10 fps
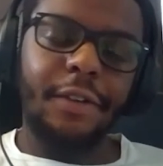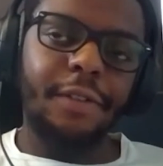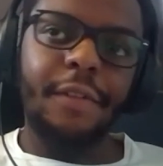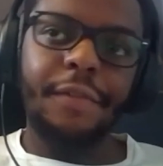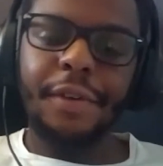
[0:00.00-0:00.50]
on
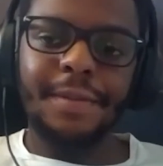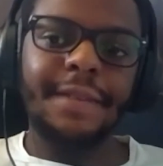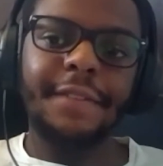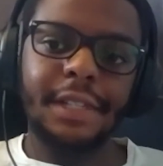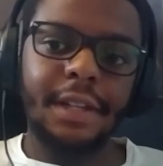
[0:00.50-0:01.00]
with your
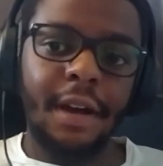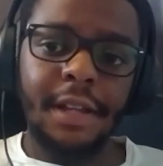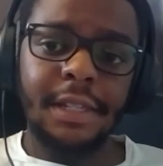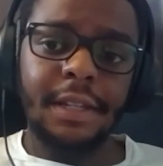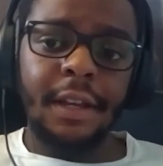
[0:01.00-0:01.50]
specific
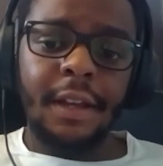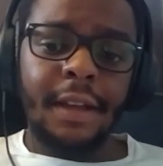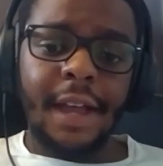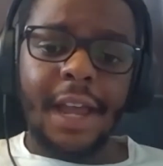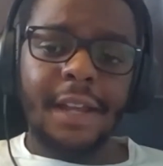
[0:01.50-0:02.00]
task,
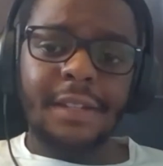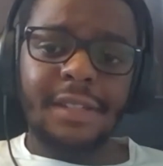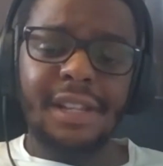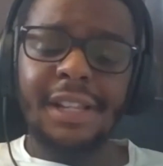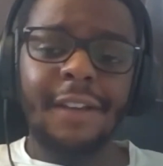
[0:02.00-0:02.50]
and
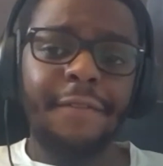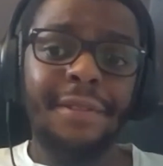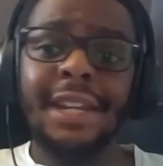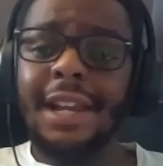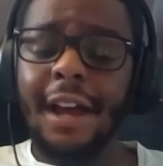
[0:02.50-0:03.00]
telling if you
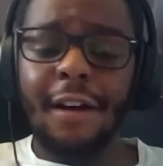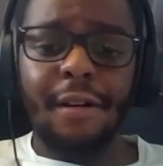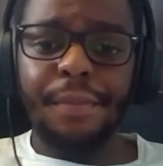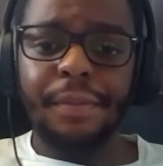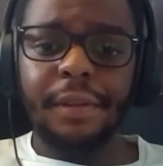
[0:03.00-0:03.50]
need help.